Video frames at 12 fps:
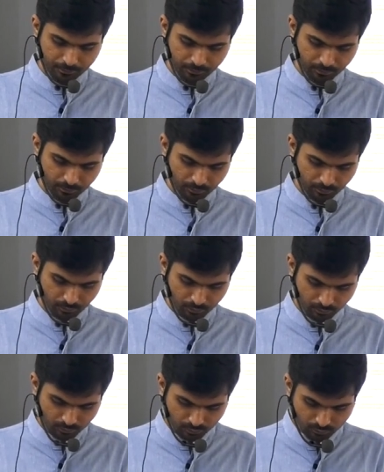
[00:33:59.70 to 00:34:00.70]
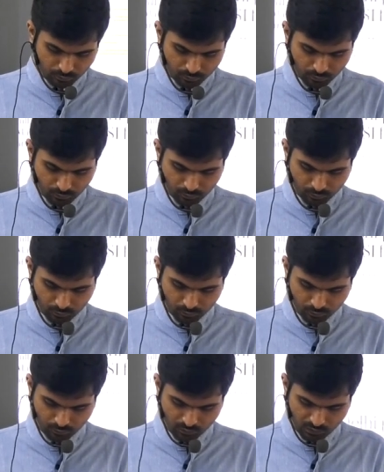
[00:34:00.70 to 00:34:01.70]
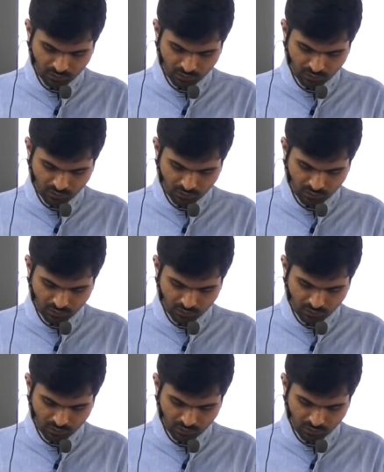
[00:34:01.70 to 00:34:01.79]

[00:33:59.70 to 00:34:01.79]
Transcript: (no one is talking)